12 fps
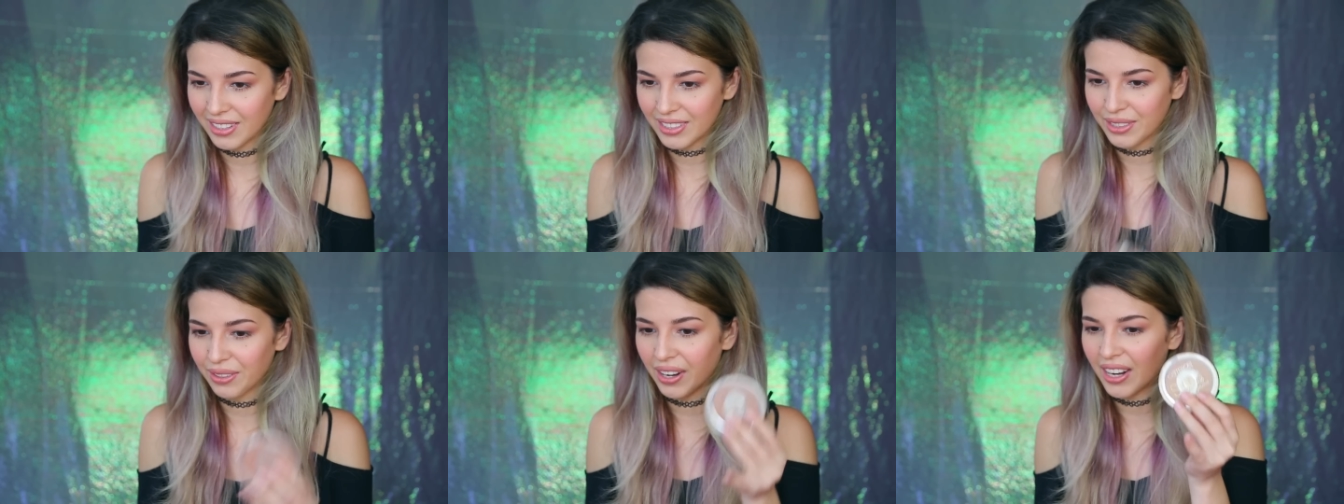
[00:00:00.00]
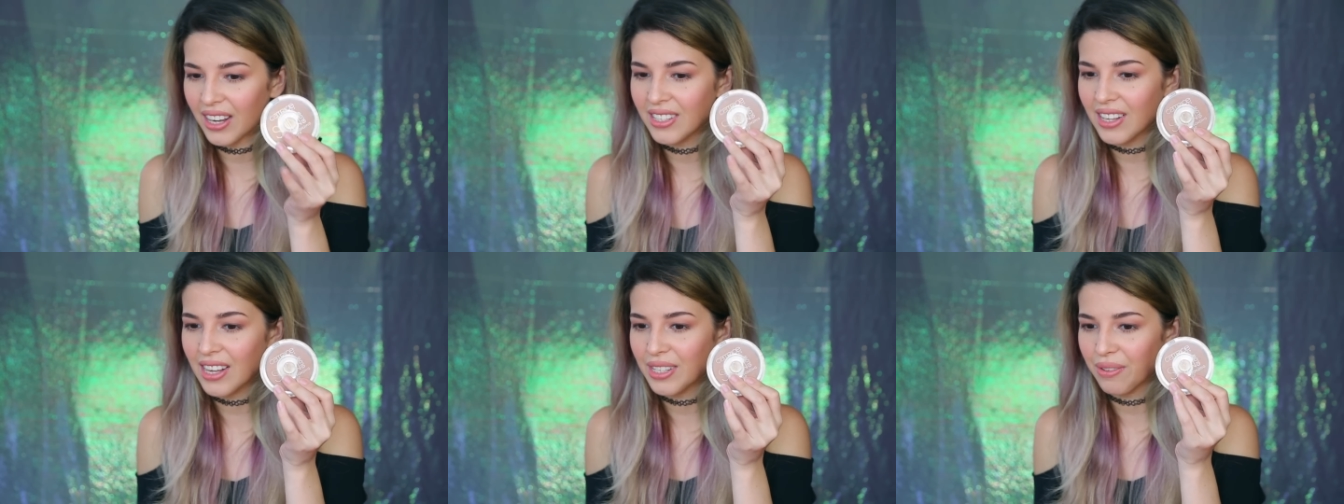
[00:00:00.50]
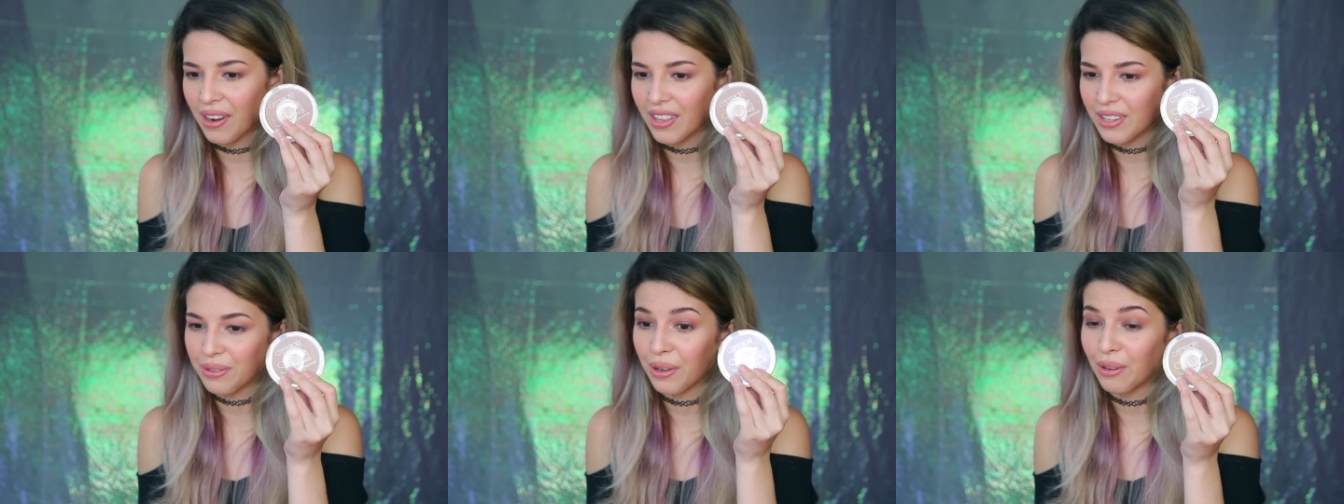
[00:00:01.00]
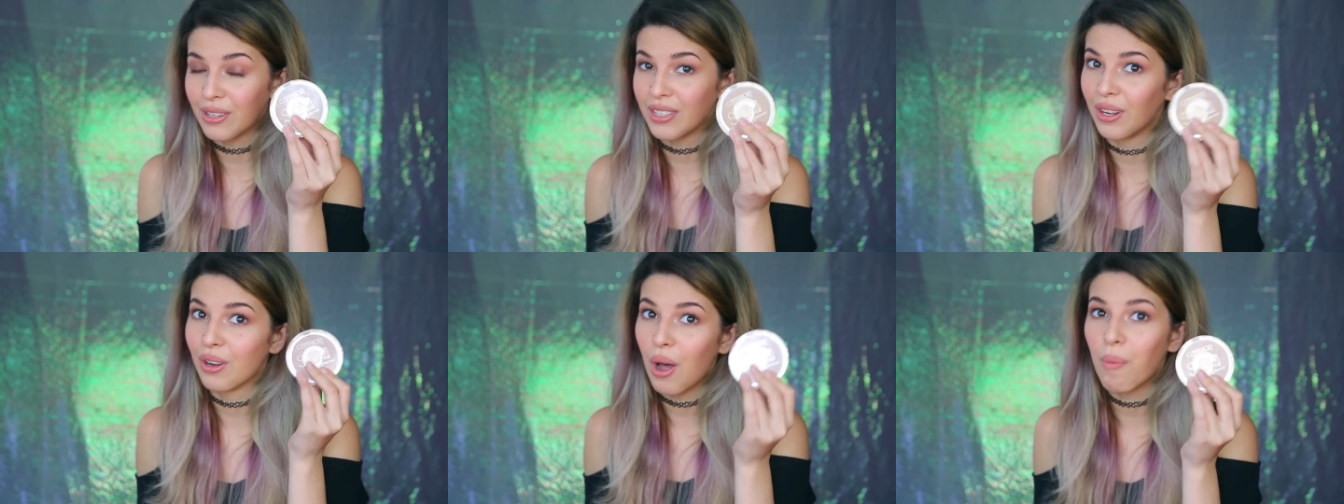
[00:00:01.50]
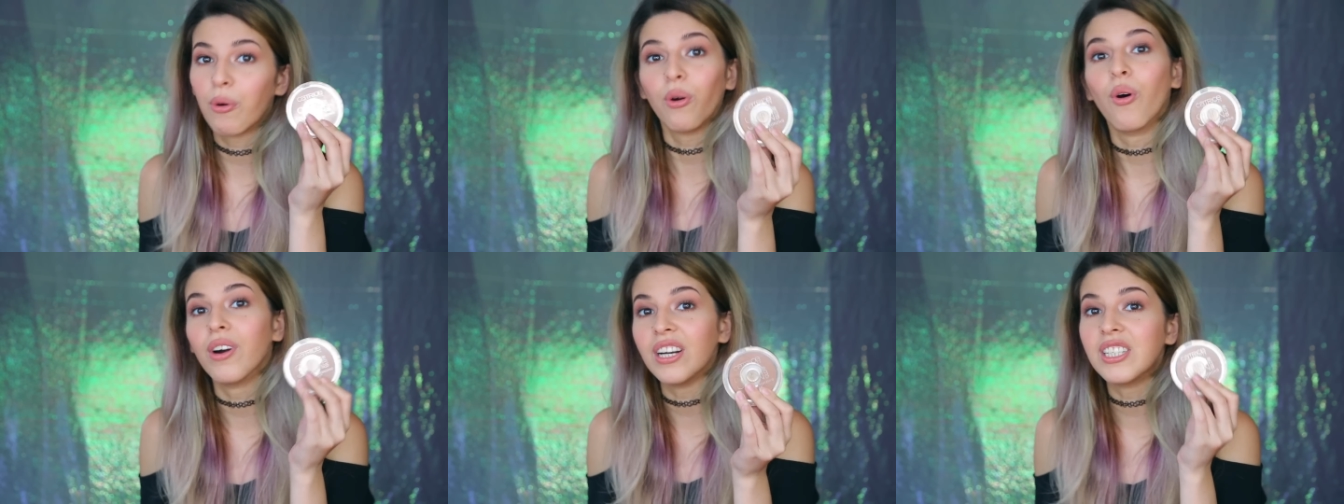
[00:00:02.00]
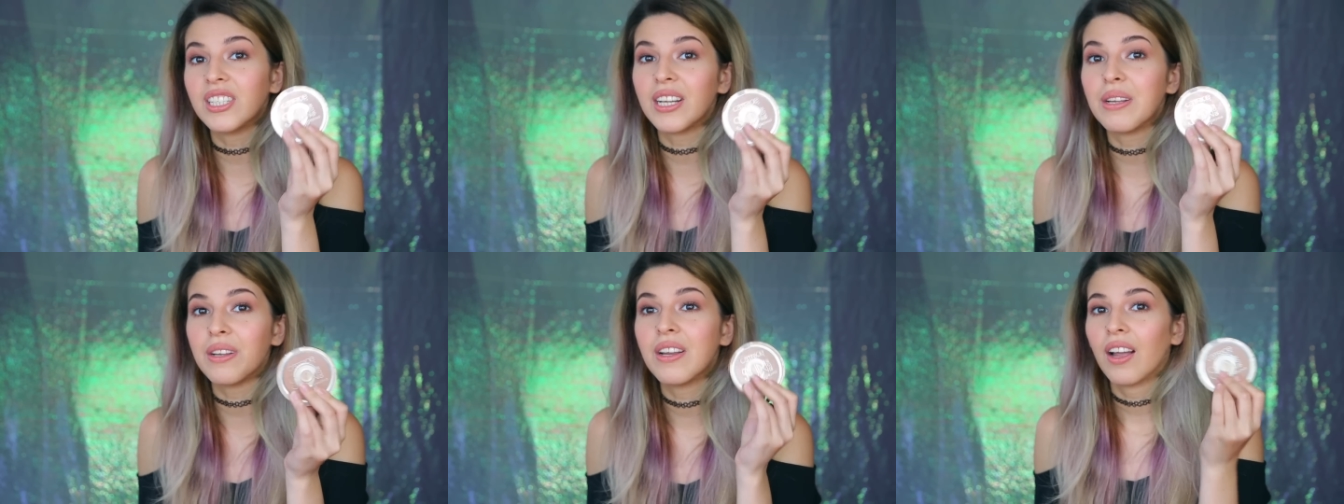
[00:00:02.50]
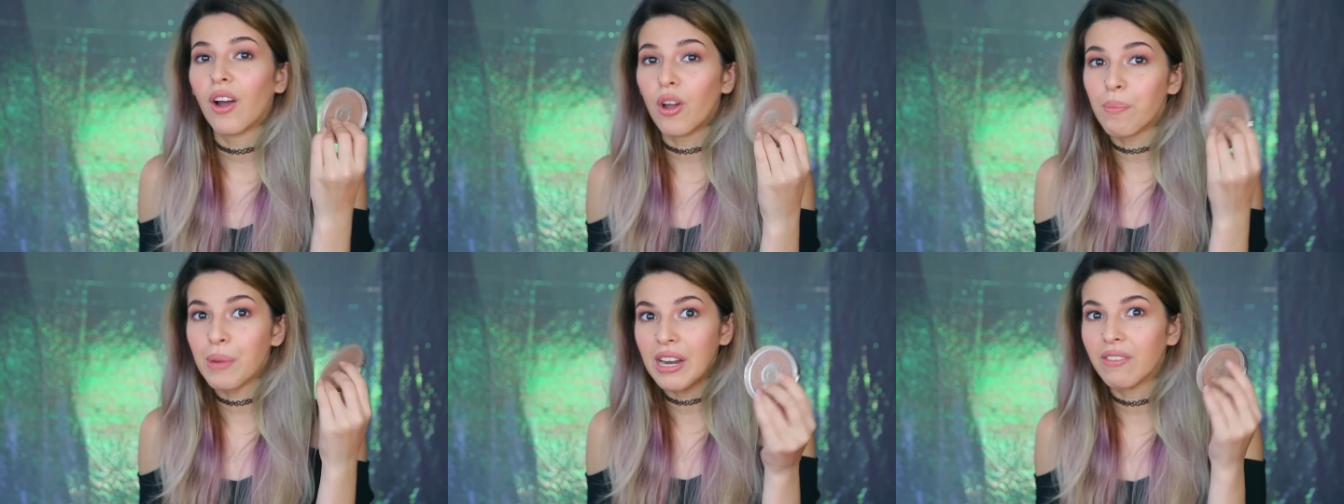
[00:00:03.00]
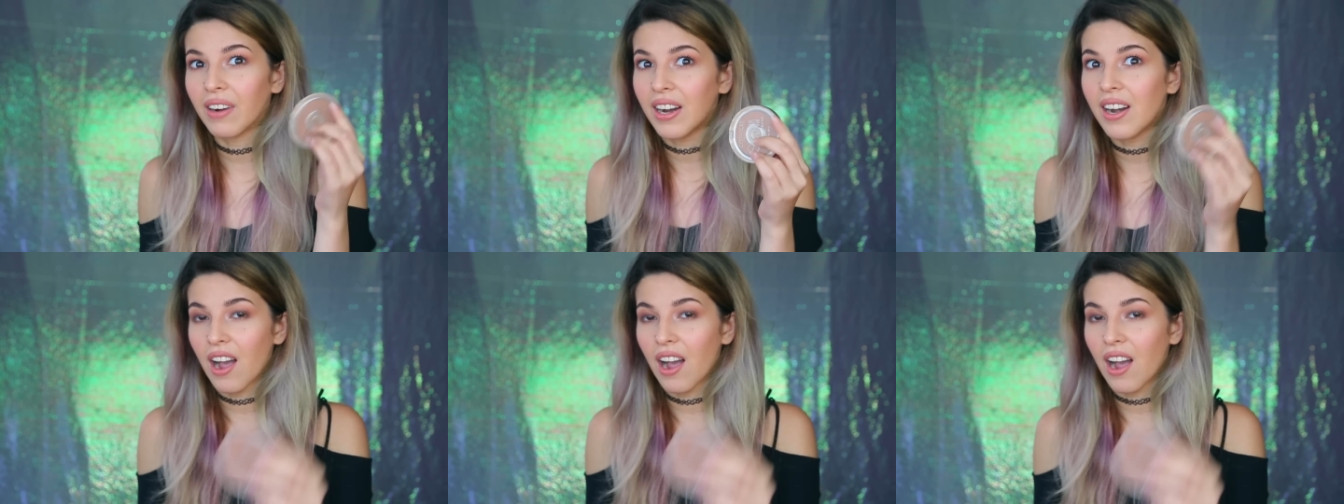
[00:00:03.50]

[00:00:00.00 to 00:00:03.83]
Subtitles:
So I guess that's why this one looks a lot more orange on me right